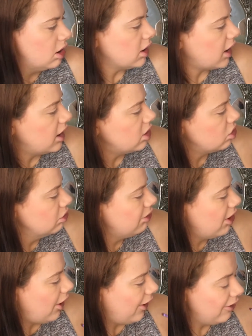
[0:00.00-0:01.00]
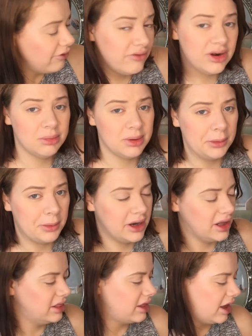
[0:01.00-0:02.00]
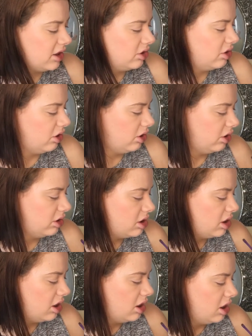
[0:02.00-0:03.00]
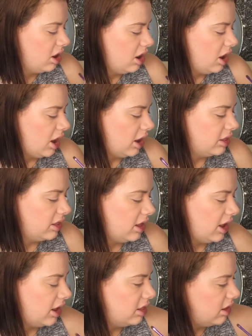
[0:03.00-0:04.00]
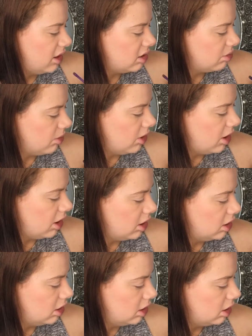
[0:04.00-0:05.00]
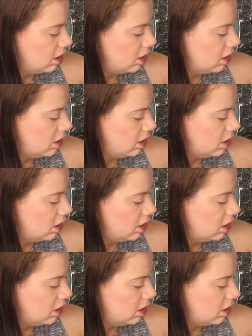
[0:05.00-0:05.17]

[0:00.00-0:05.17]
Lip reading: Okay, it's not overly pigmented, that's good. And then this one.